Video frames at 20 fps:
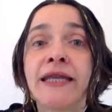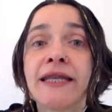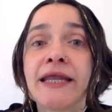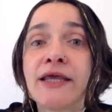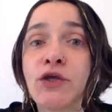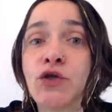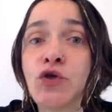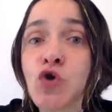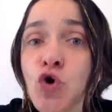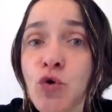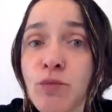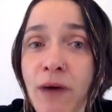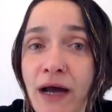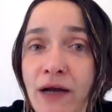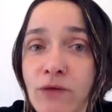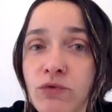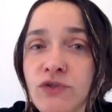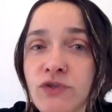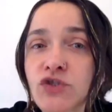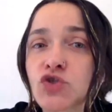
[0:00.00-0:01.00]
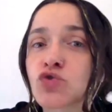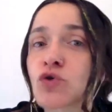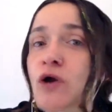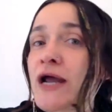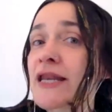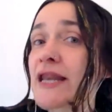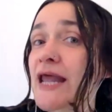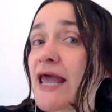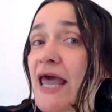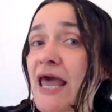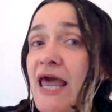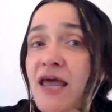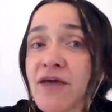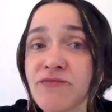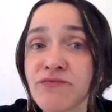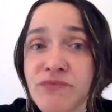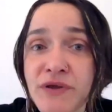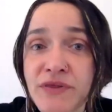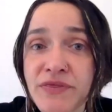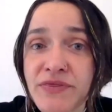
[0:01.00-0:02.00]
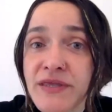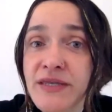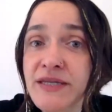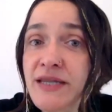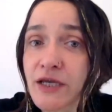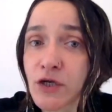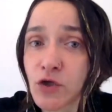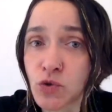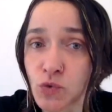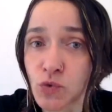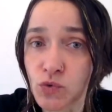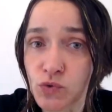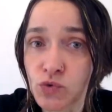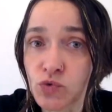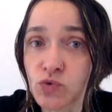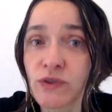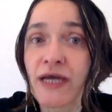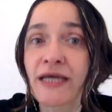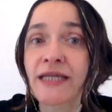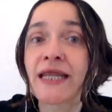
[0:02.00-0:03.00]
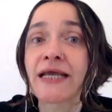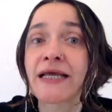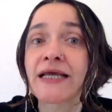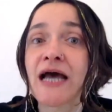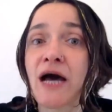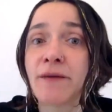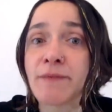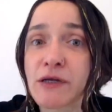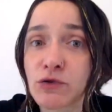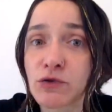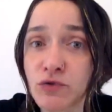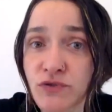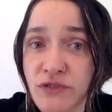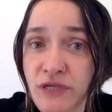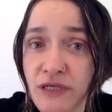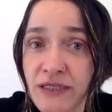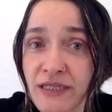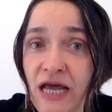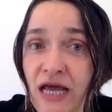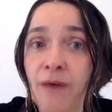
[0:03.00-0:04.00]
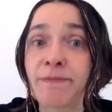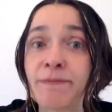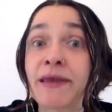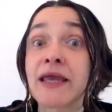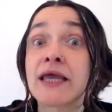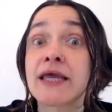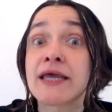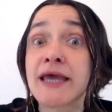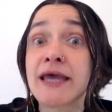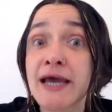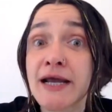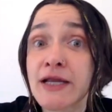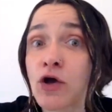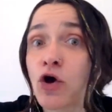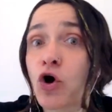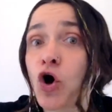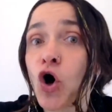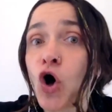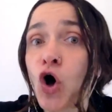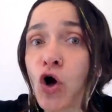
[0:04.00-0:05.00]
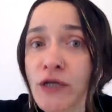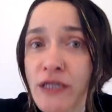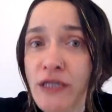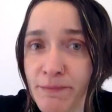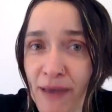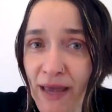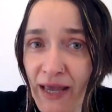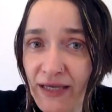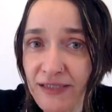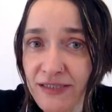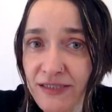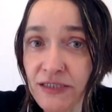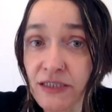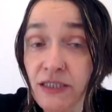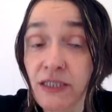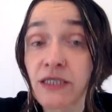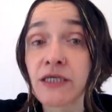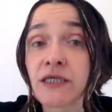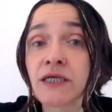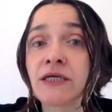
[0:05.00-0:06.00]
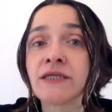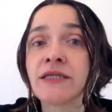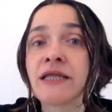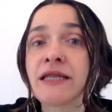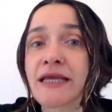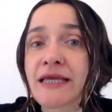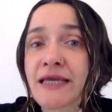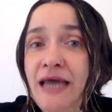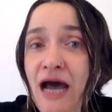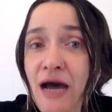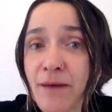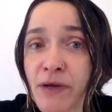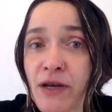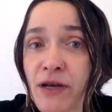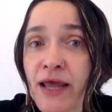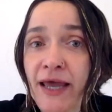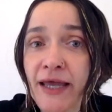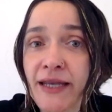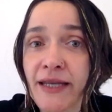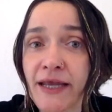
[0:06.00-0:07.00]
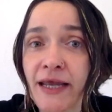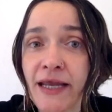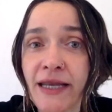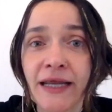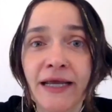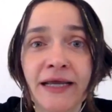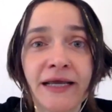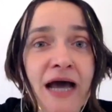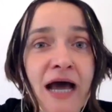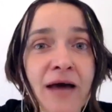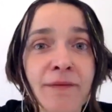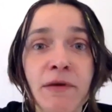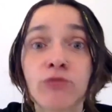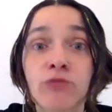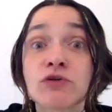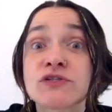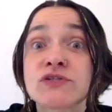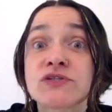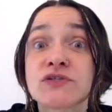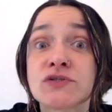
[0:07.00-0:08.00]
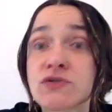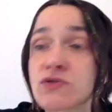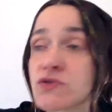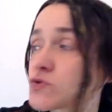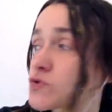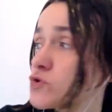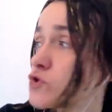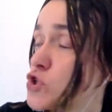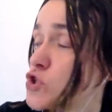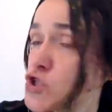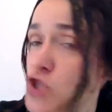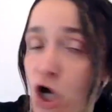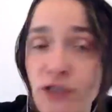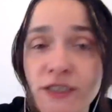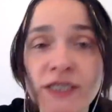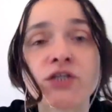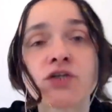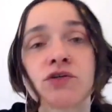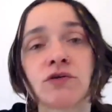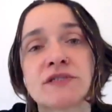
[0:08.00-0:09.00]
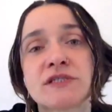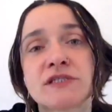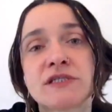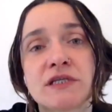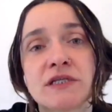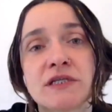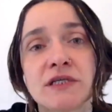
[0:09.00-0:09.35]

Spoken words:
the human was trying everything they could to get the camel to stand up and carry all the bags that the camel had. And the camel was not interested.